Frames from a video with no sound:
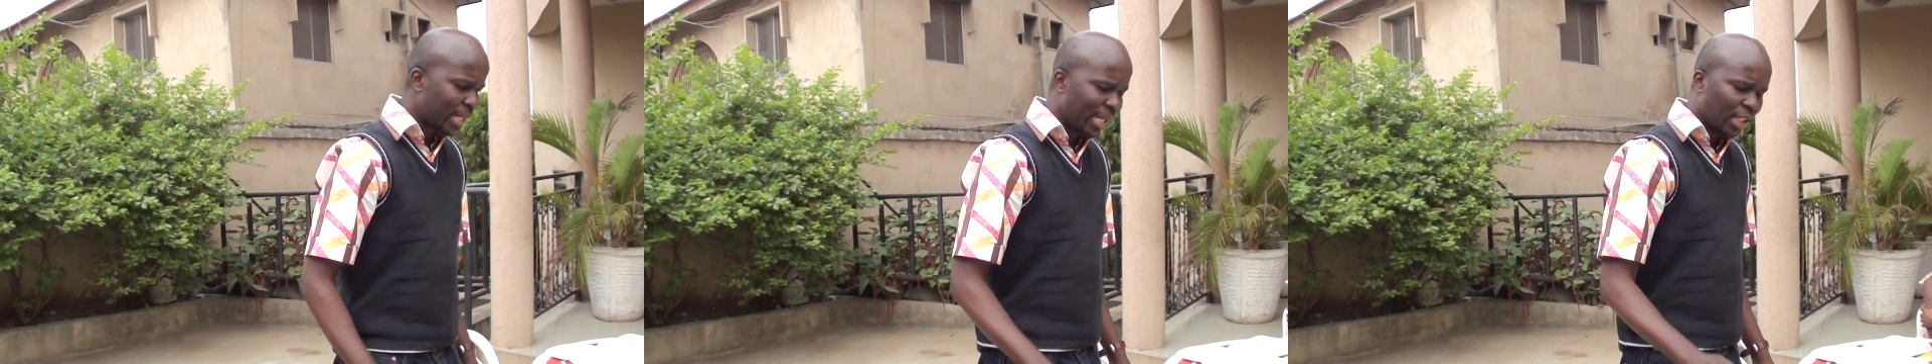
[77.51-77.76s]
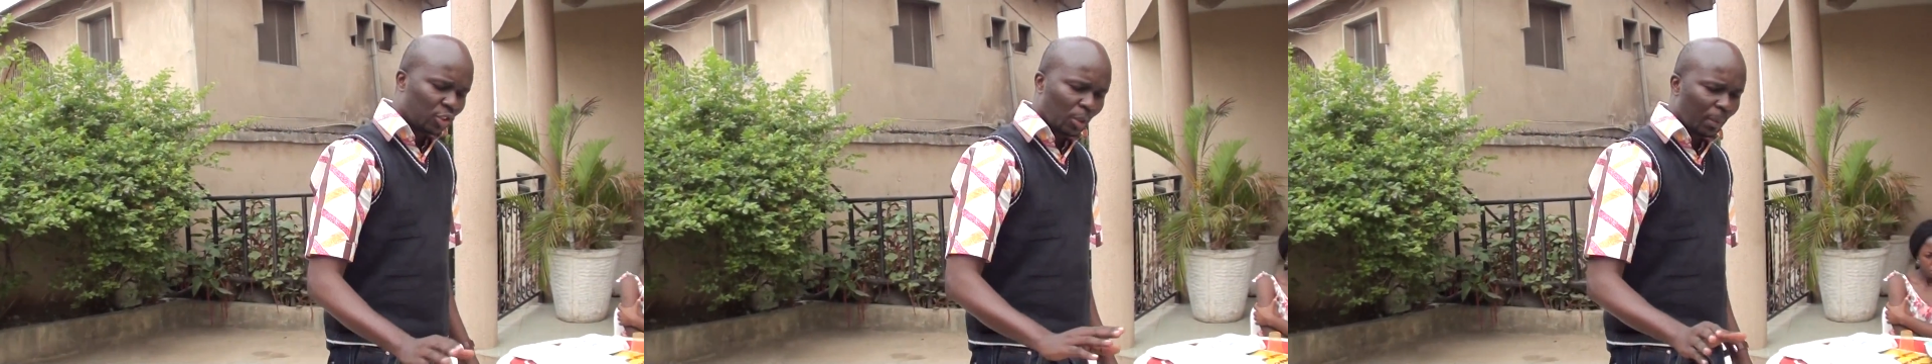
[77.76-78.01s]

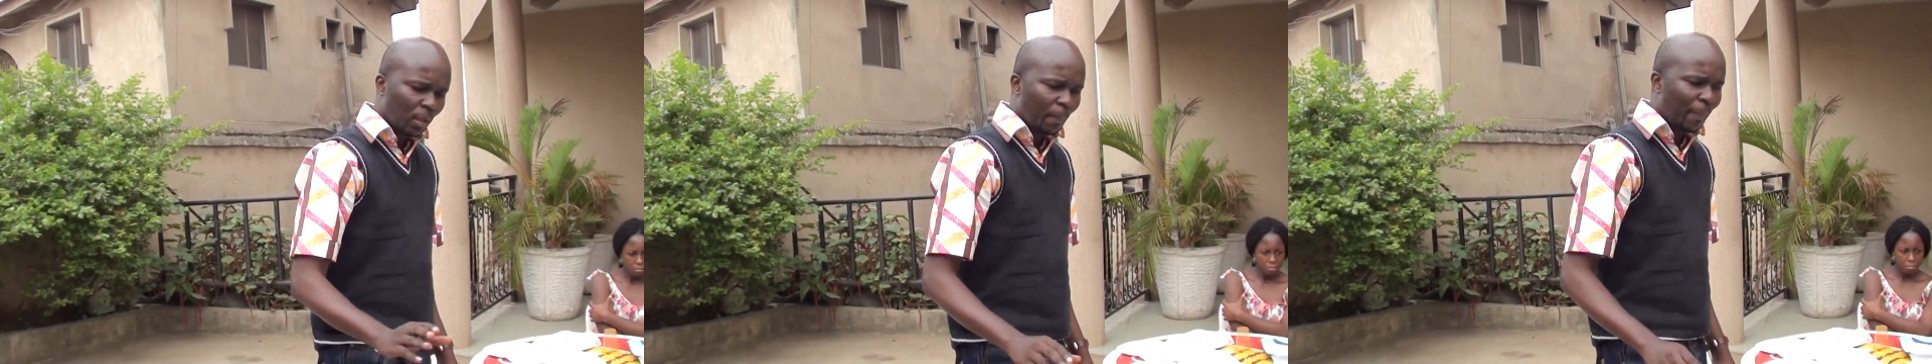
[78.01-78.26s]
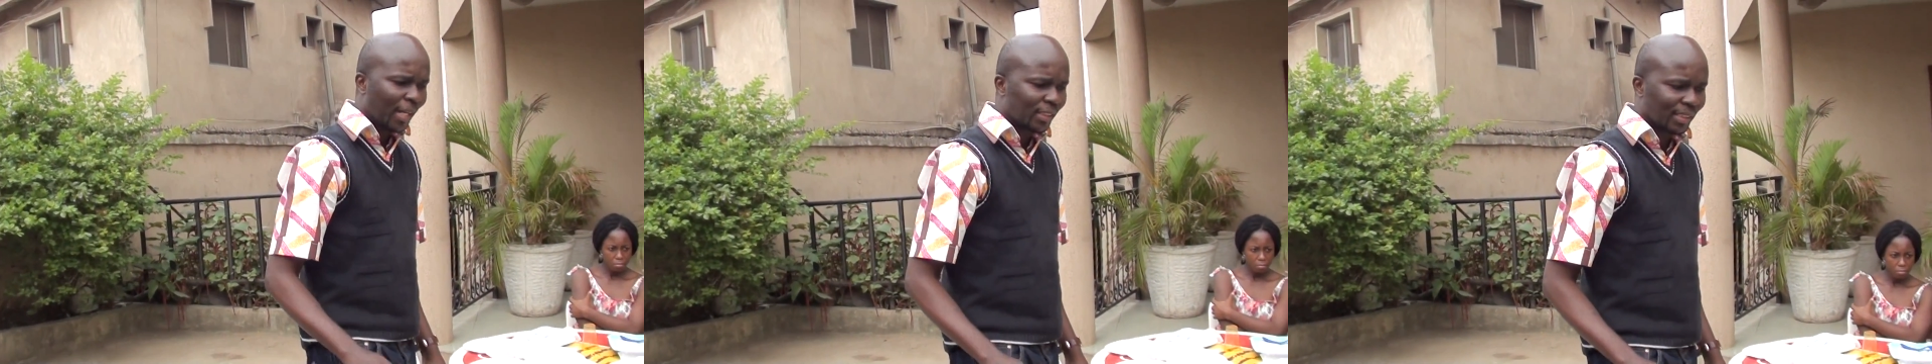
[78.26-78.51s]
Ain't tripping on
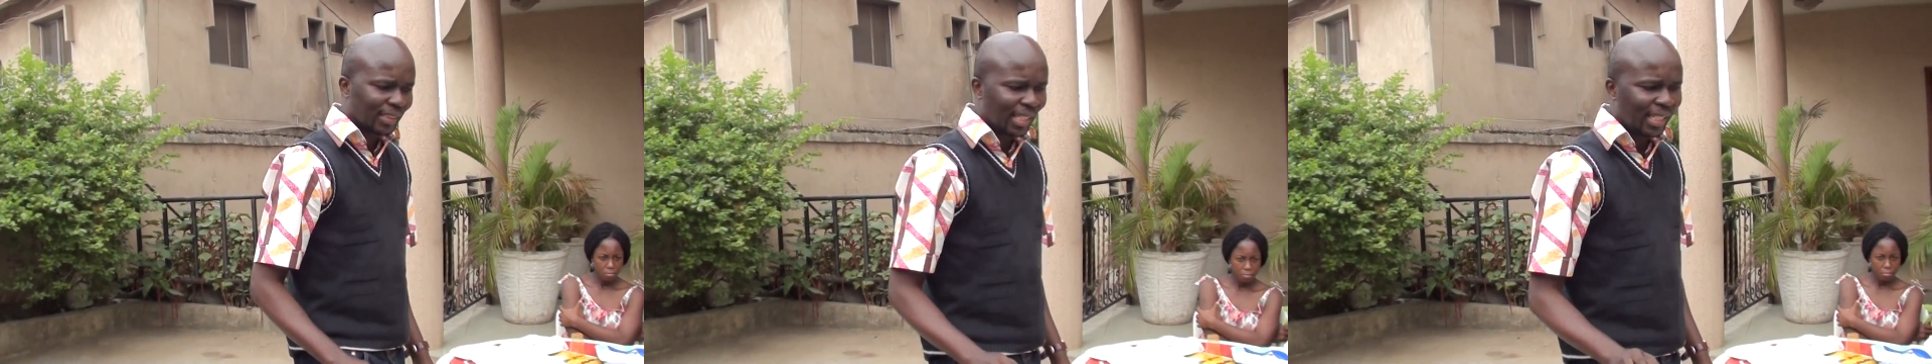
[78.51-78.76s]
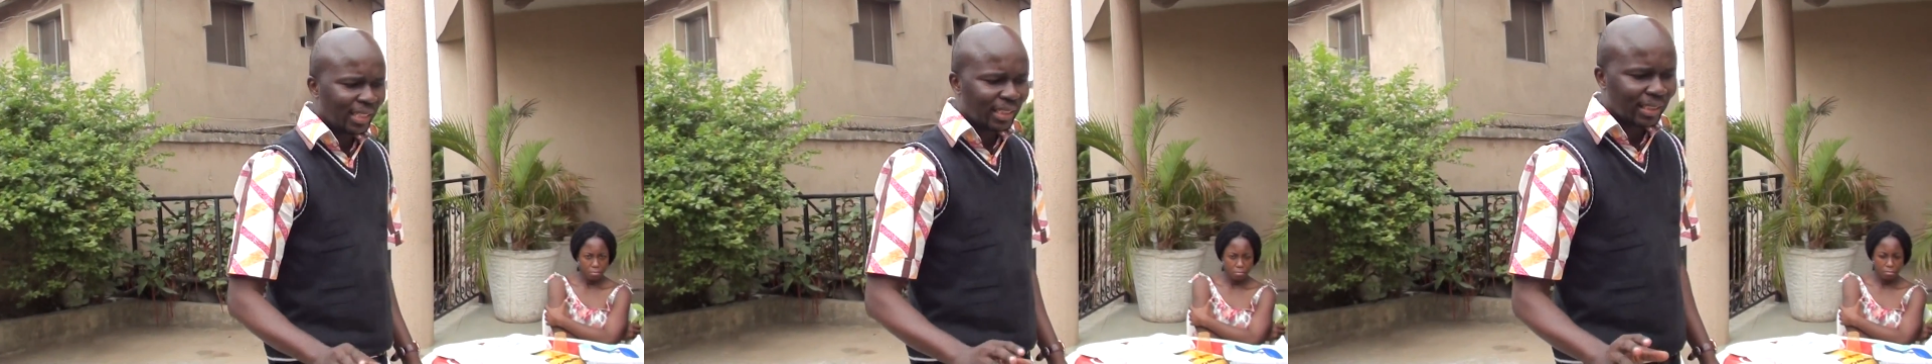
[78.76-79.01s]
pastors,
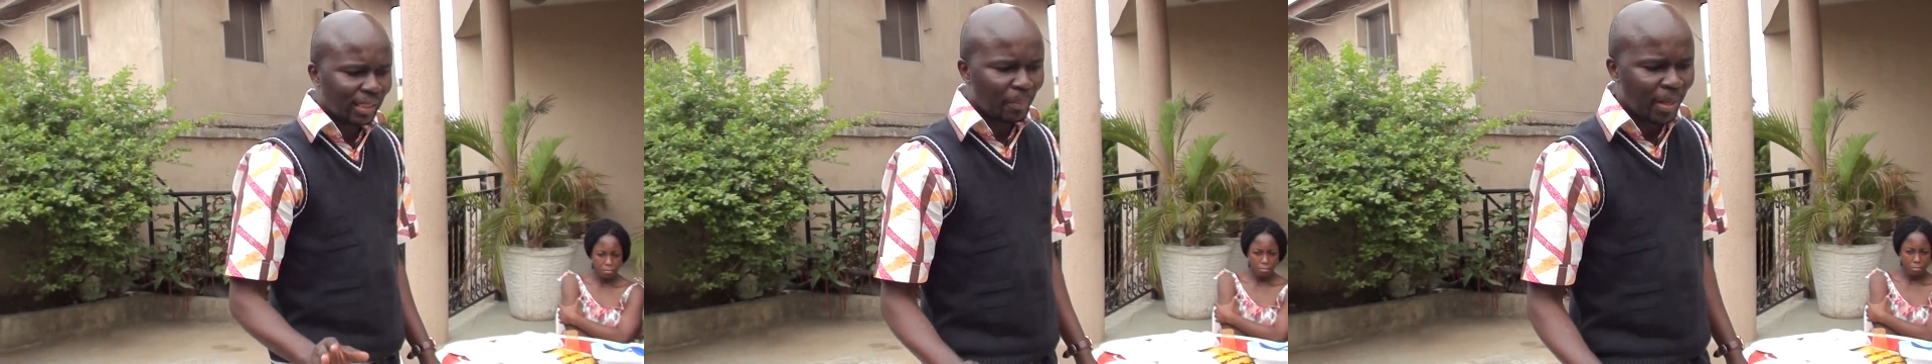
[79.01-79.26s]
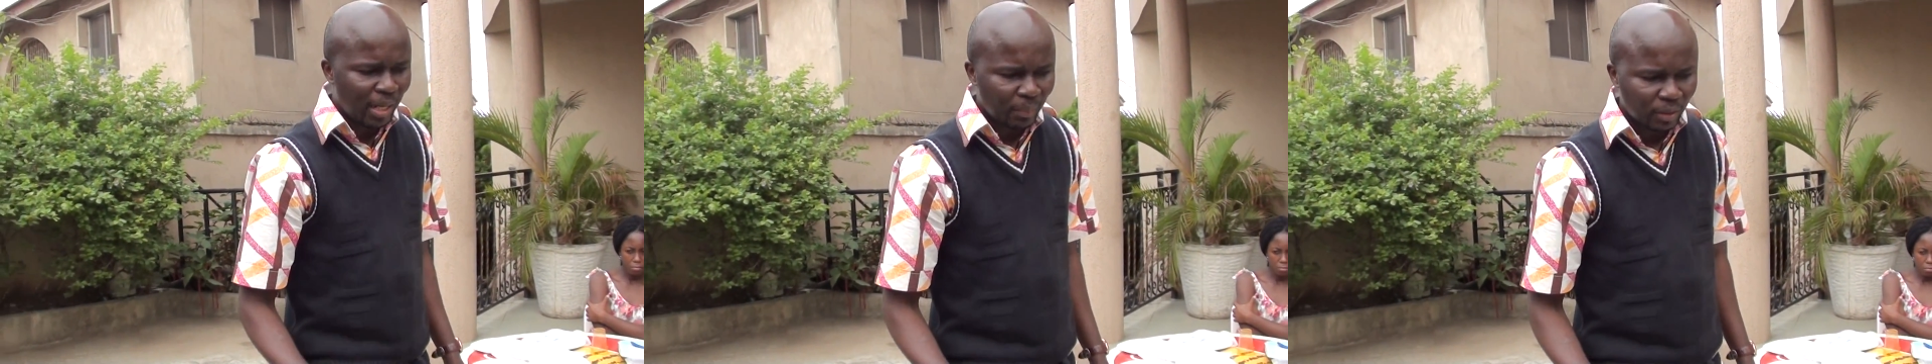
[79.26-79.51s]
ain't listening
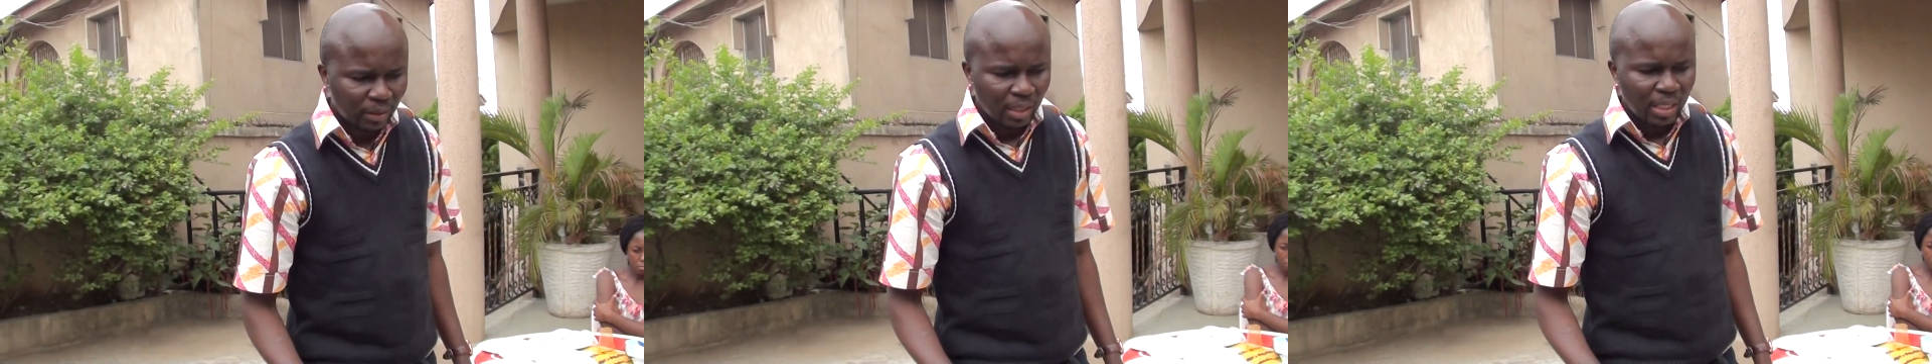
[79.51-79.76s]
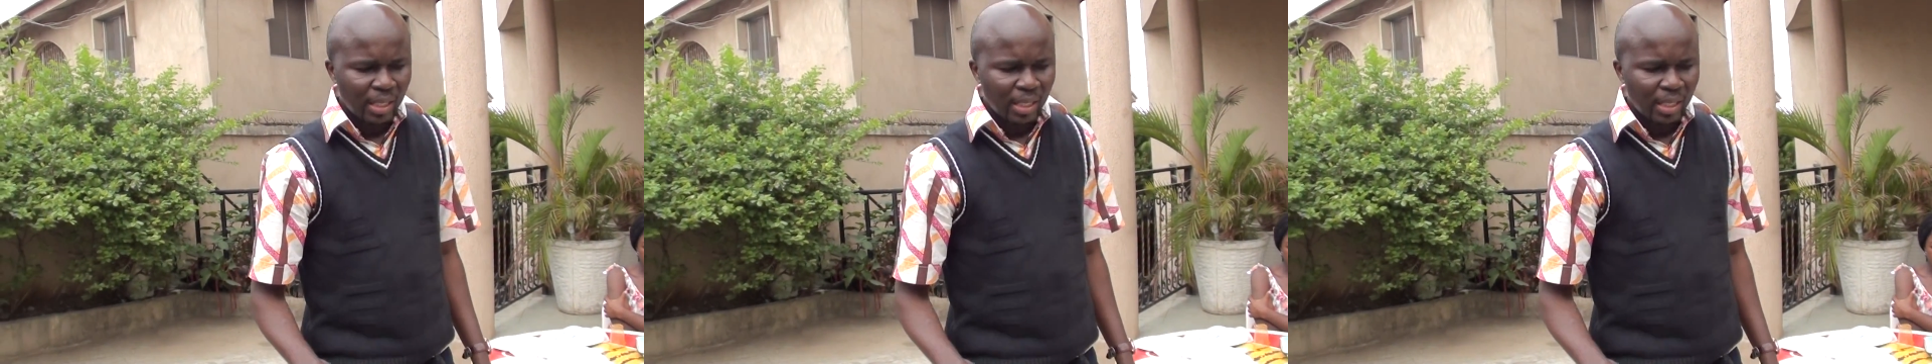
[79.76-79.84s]
to imams.